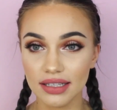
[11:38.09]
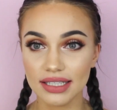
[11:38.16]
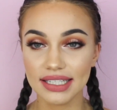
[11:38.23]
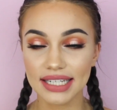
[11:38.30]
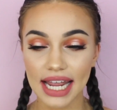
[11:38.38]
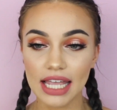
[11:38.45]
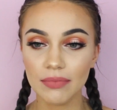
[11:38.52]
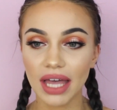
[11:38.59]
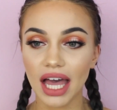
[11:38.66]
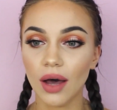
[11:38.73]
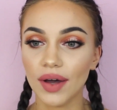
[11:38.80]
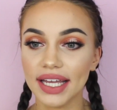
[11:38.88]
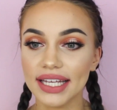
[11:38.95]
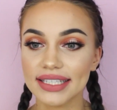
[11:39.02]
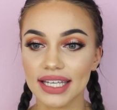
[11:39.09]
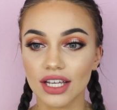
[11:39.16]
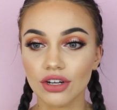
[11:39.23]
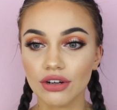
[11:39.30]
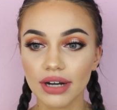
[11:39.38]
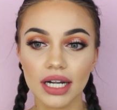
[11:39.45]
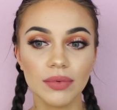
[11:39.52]
The staying power is
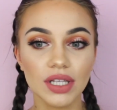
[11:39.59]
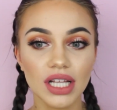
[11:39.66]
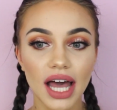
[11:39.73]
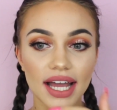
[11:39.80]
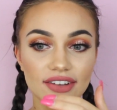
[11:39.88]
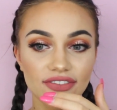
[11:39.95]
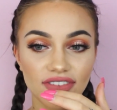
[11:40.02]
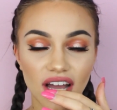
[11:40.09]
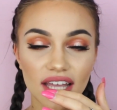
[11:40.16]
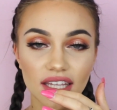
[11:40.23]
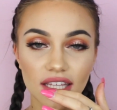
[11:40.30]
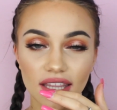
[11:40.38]
incredible. I find